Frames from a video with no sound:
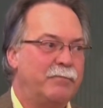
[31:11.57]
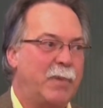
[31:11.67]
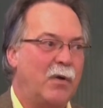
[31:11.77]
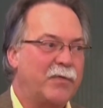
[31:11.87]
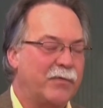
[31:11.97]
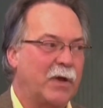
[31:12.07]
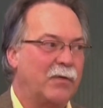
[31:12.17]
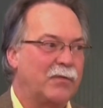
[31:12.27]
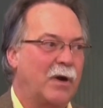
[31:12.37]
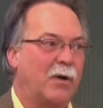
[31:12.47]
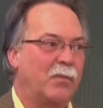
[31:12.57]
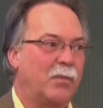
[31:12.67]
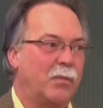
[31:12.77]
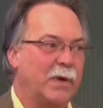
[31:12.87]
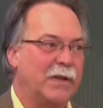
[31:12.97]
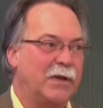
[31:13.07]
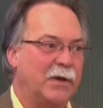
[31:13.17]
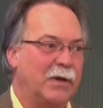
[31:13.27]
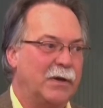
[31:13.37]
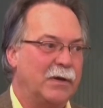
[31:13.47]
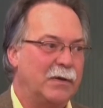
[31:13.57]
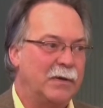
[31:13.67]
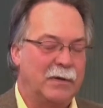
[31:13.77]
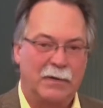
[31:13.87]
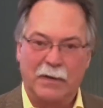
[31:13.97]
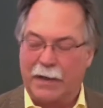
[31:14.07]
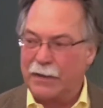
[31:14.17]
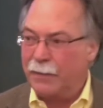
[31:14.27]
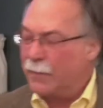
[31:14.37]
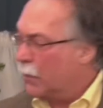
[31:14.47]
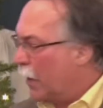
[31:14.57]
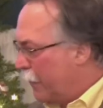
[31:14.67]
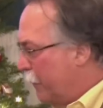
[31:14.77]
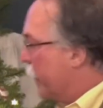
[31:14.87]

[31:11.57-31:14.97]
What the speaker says: Both of those are really good. Thank you. Go ahead.